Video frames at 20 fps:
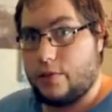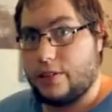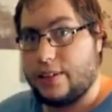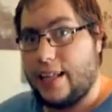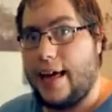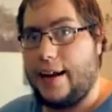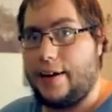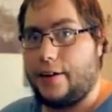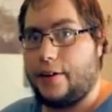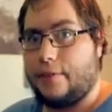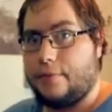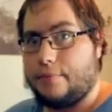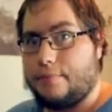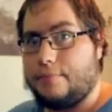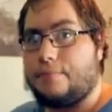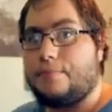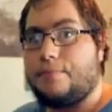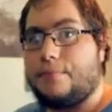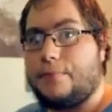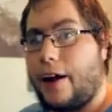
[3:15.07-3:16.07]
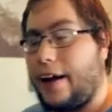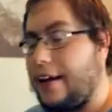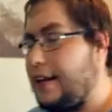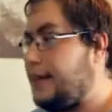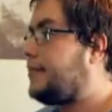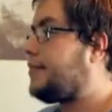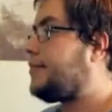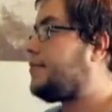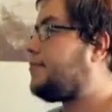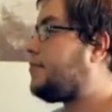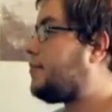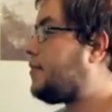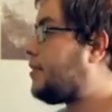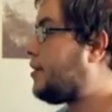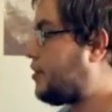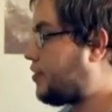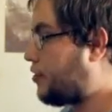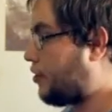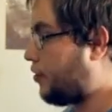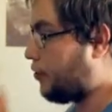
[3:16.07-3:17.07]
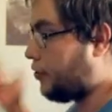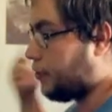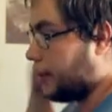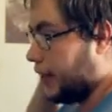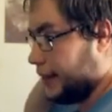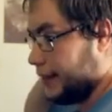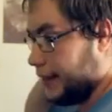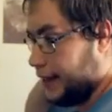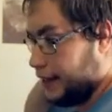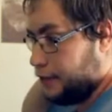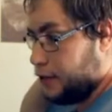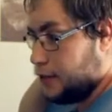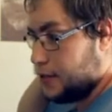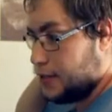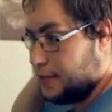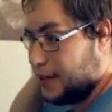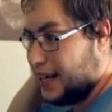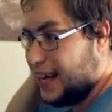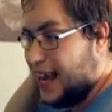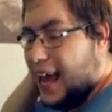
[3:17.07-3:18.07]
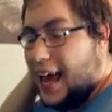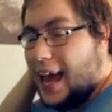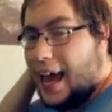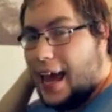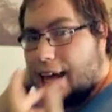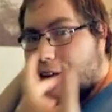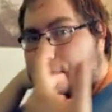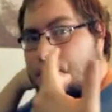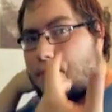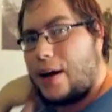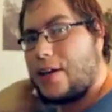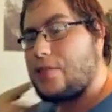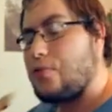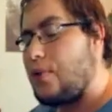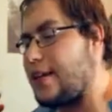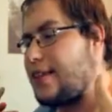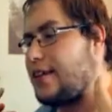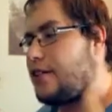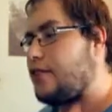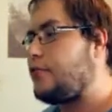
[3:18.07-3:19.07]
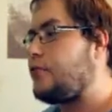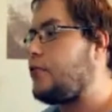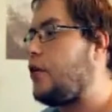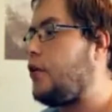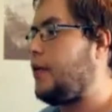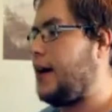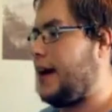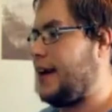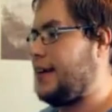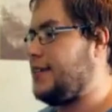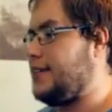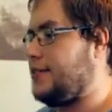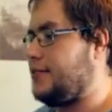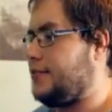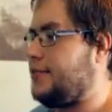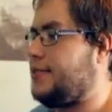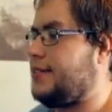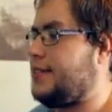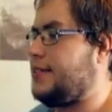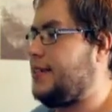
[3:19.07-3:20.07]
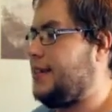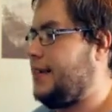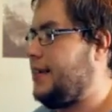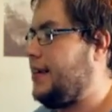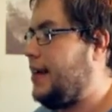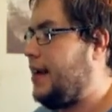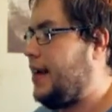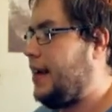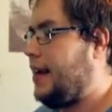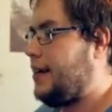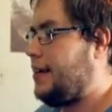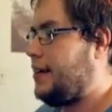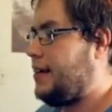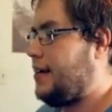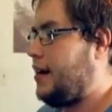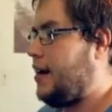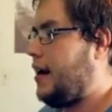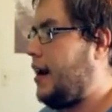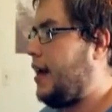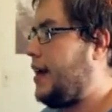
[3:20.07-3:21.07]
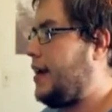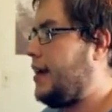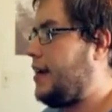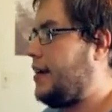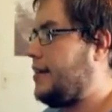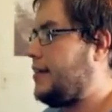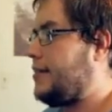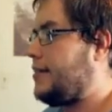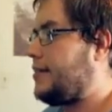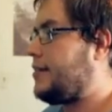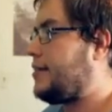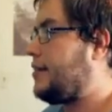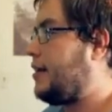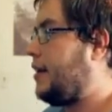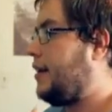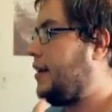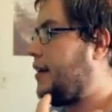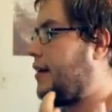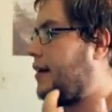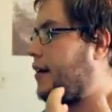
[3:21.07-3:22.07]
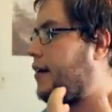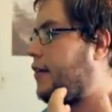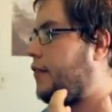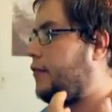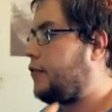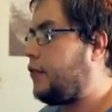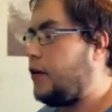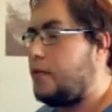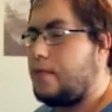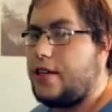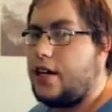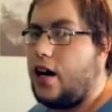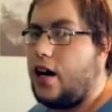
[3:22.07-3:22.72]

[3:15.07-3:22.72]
letter, right? So like a letter for somebody. And by the way, the quote I used is from